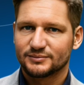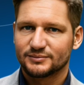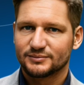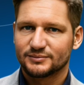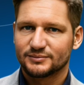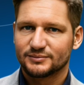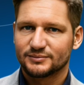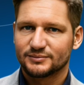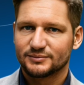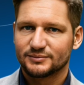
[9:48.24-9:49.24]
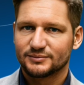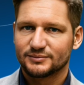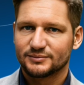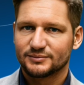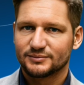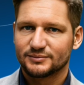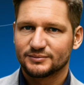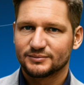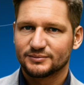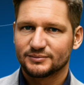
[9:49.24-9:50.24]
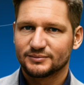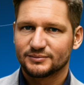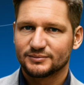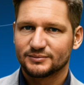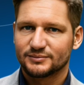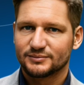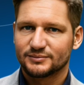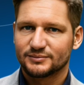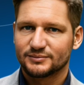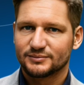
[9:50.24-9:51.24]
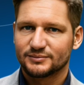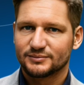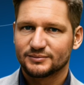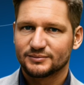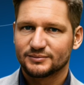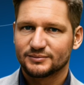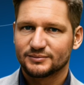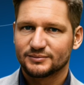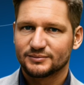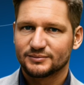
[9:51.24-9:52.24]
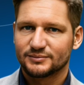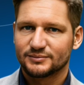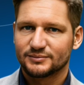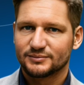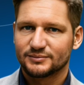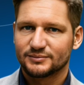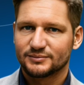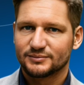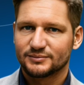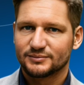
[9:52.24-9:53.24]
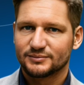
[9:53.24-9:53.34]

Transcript: [no speech]